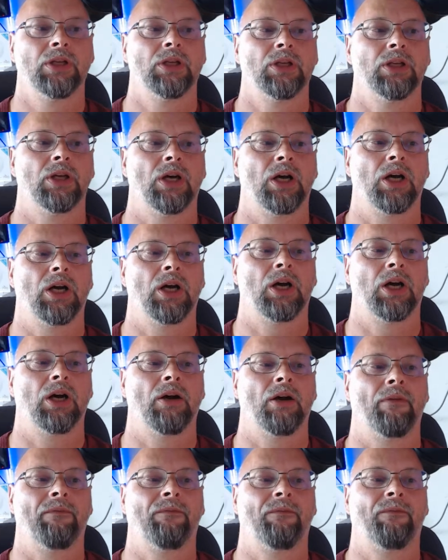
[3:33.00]

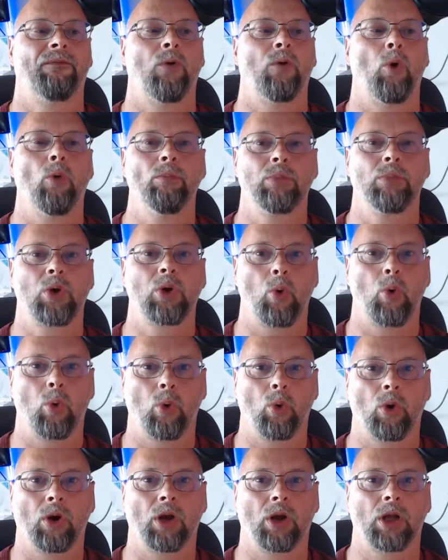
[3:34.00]
foam
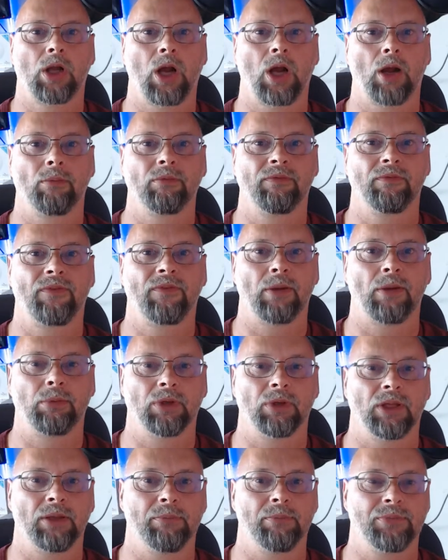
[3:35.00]
core carbon fiber
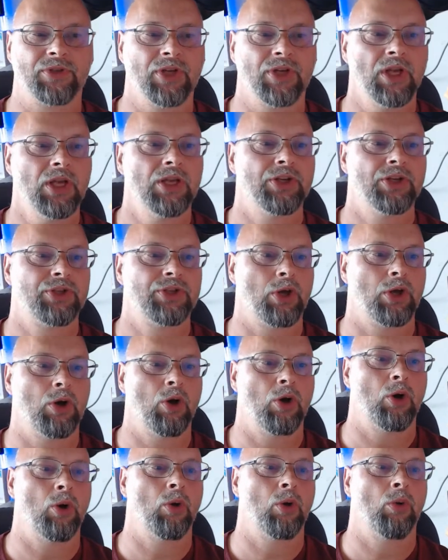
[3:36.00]
limbs.
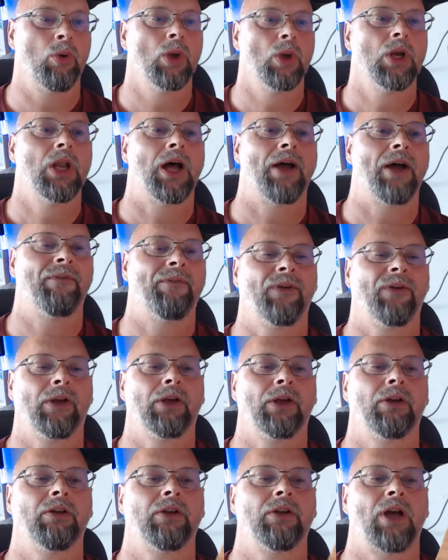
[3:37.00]
So I
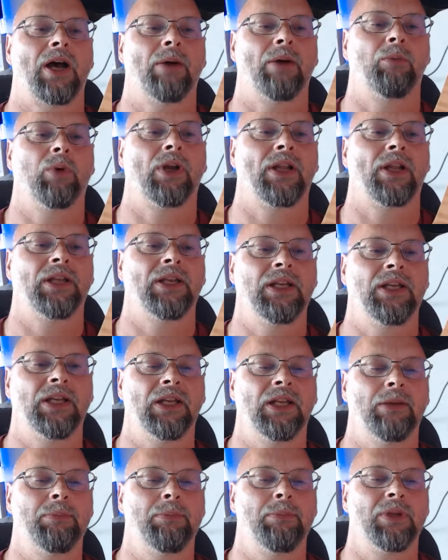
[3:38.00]
figured what I
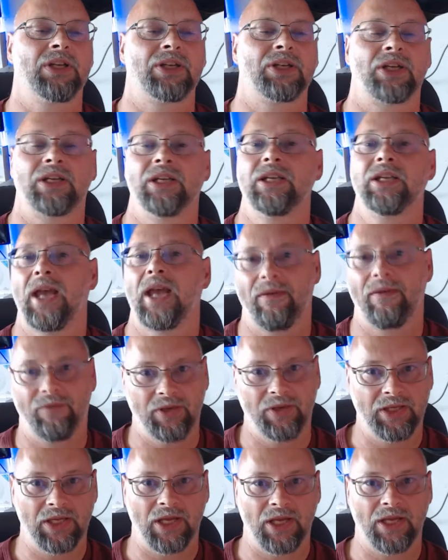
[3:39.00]
needed, because I didn't have any
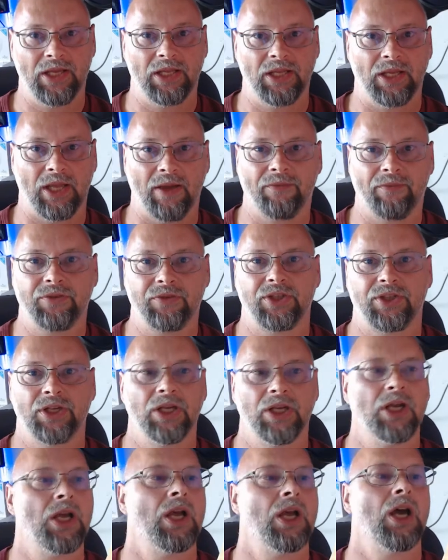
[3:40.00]
ILFs,
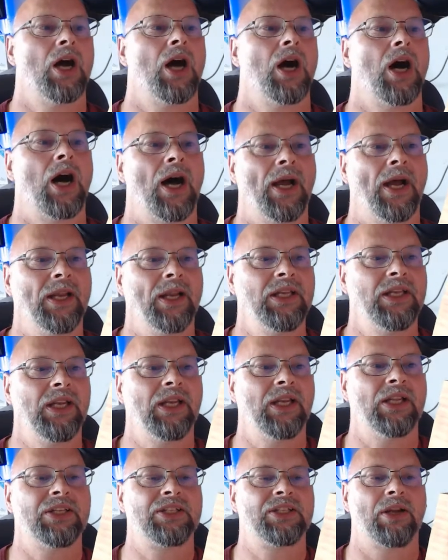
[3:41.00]
I
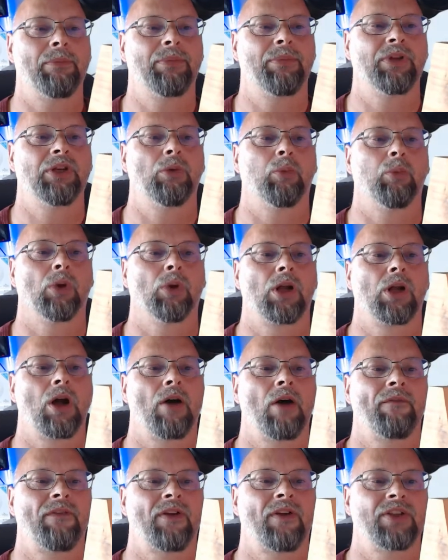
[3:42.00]
needed something to work
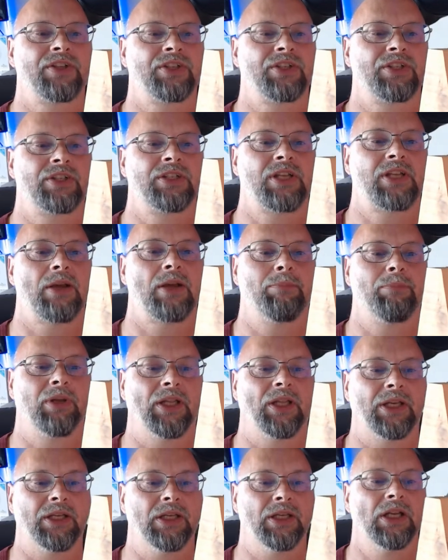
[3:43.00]
off as a template.
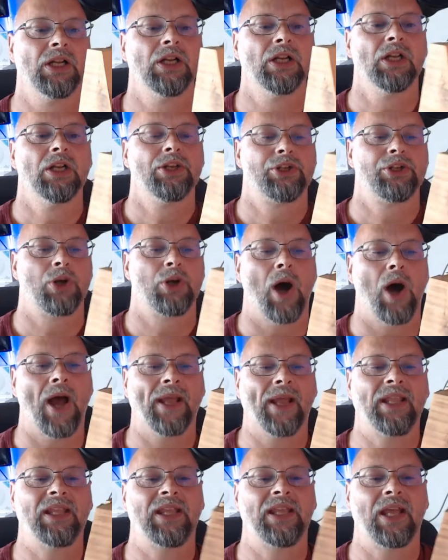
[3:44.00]
So I
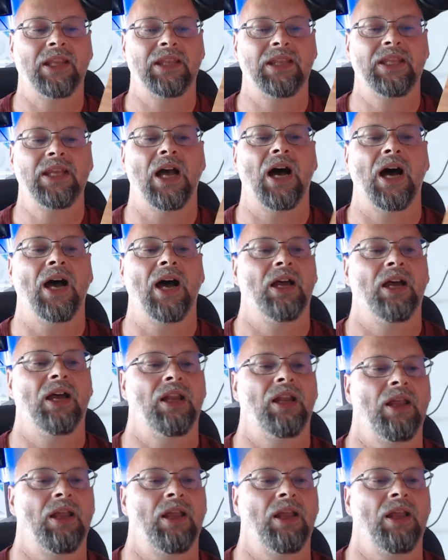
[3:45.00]
can get the ILF